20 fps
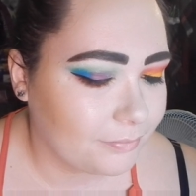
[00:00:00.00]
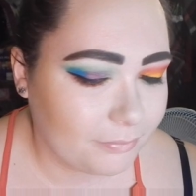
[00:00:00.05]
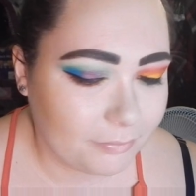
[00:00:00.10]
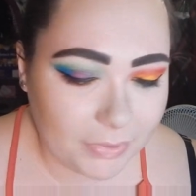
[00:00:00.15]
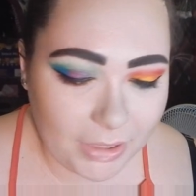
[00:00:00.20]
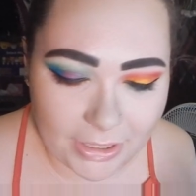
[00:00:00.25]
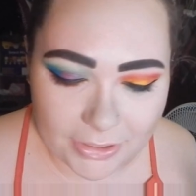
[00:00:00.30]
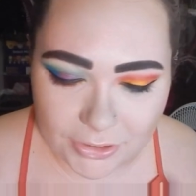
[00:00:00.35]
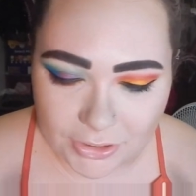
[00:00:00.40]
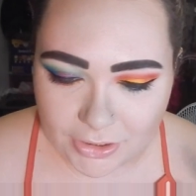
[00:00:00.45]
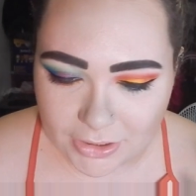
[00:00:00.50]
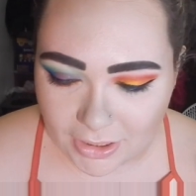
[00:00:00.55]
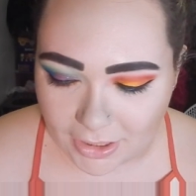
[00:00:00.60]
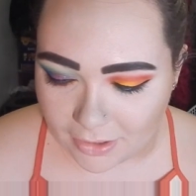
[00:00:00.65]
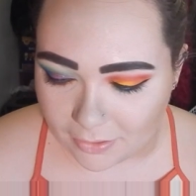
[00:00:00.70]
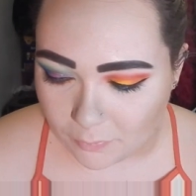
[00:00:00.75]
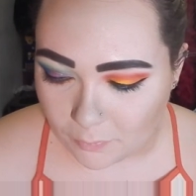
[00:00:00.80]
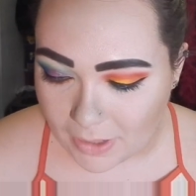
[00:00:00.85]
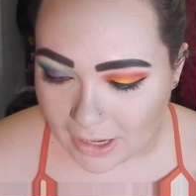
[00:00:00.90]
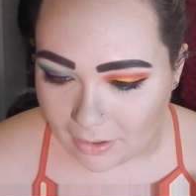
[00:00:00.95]
Blush,
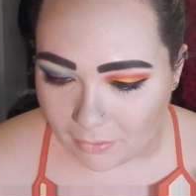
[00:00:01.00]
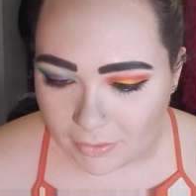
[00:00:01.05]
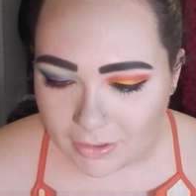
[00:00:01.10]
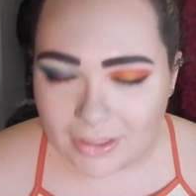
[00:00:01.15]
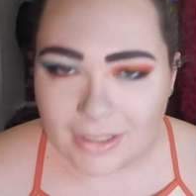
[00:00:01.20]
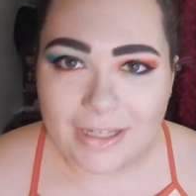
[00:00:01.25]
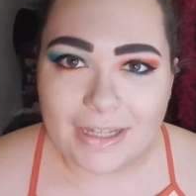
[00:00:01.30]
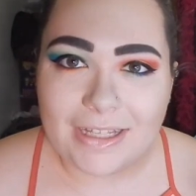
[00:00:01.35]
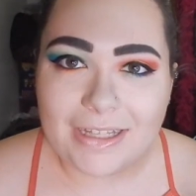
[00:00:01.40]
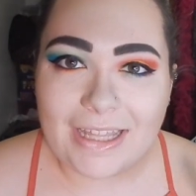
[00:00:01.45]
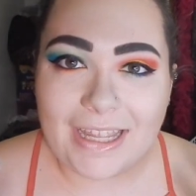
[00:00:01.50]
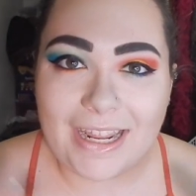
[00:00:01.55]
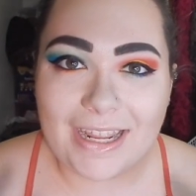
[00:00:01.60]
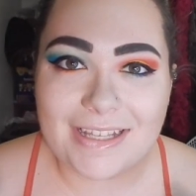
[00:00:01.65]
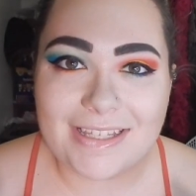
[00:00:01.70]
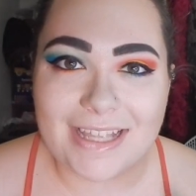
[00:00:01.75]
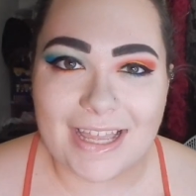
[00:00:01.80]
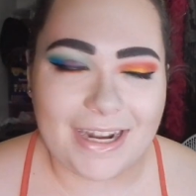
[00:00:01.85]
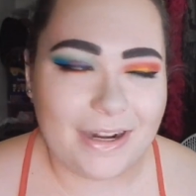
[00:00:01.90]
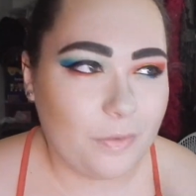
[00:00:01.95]
duh, wow. Like I
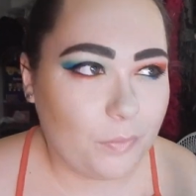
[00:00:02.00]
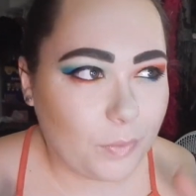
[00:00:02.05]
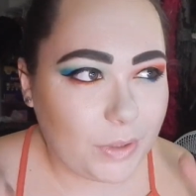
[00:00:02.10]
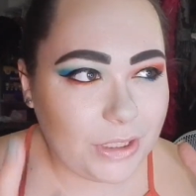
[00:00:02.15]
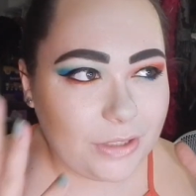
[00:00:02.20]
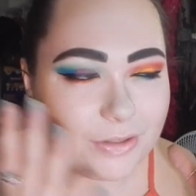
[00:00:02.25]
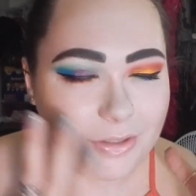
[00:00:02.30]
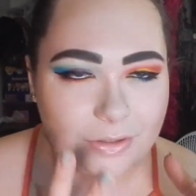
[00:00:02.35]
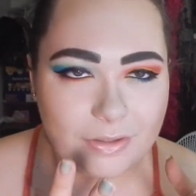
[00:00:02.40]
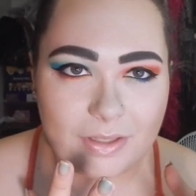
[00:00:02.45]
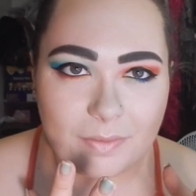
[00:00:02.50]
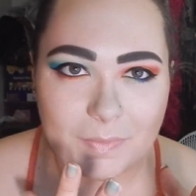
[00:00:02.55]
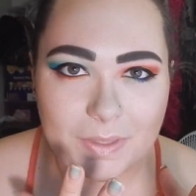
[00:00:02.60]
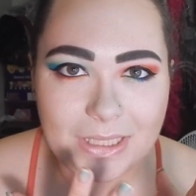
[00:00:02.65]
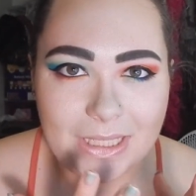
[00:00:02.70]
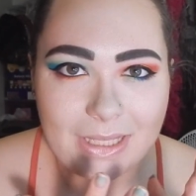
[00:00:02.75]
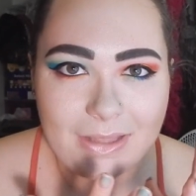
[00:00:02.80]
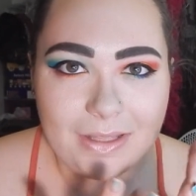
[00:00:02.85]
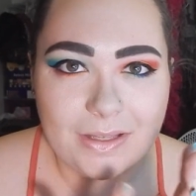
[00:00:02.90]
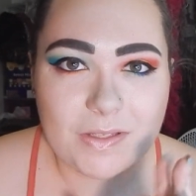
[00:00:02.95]
said, when you do something
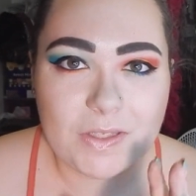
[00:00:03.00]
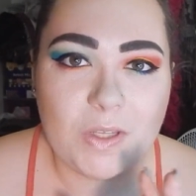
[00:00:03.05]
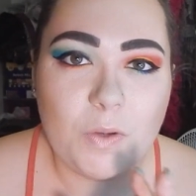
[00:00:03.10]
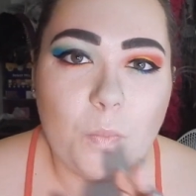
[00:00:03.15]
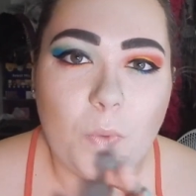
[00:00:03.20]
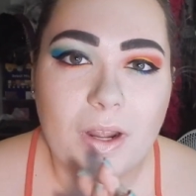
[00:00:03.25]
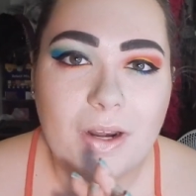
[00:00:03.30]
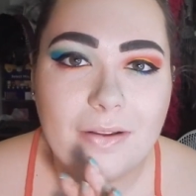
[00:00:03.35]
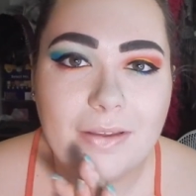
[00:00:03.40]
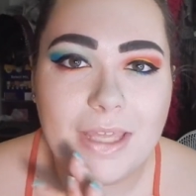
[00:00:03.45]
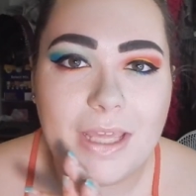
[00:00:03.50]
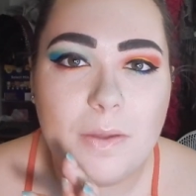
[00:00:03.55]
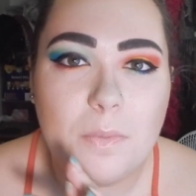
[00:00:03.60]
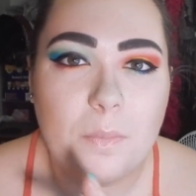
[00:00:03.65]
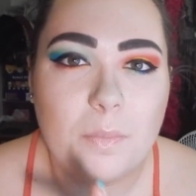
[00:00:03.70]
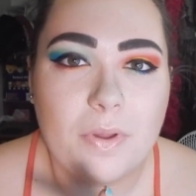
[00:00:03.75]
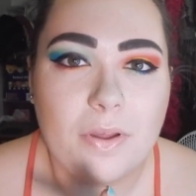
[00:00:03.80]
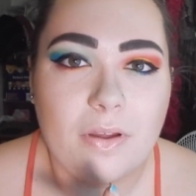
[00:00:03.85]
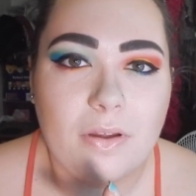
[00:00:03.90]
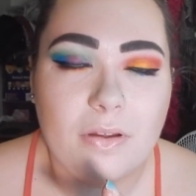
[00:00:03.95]
like this, you want to keep
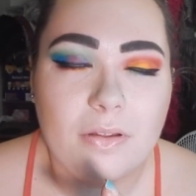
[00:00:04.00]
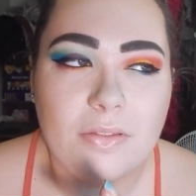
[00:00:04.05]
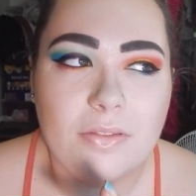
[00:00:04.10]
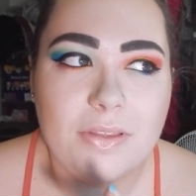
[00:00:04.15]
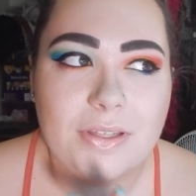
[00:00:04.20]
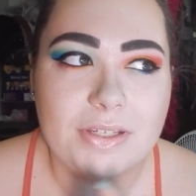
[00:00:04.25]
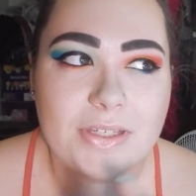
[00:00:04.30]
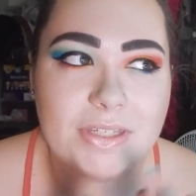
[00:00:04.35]
the